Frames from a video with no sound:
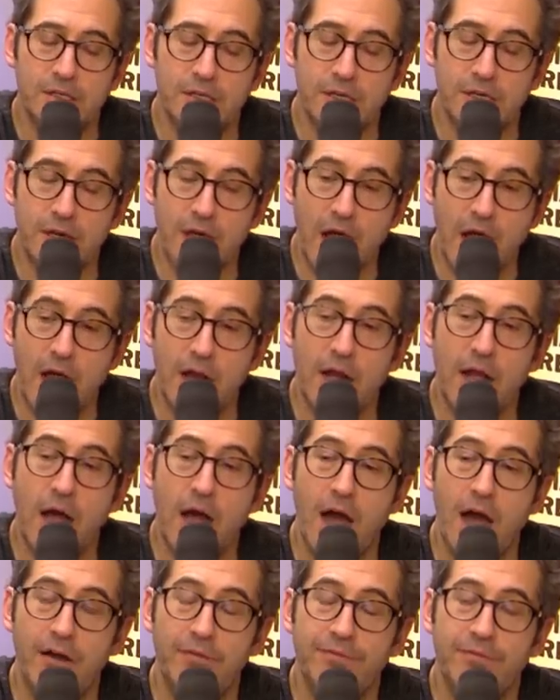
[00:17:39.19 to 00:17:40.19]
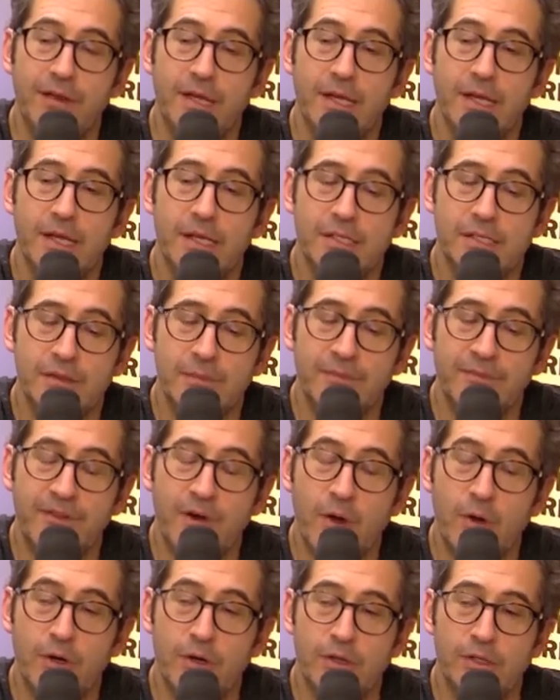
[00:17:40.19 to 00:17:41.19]
to knock off some
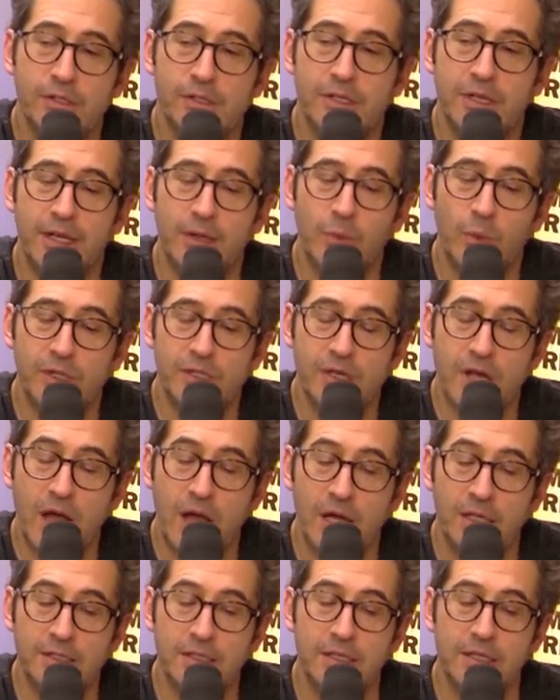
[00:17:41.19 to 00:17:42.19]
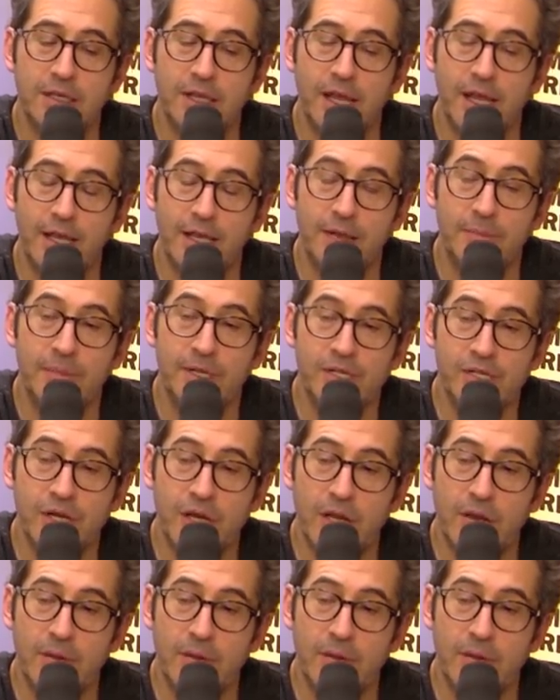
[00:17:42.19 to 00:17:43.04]
voters in Wisconsin and in Mich-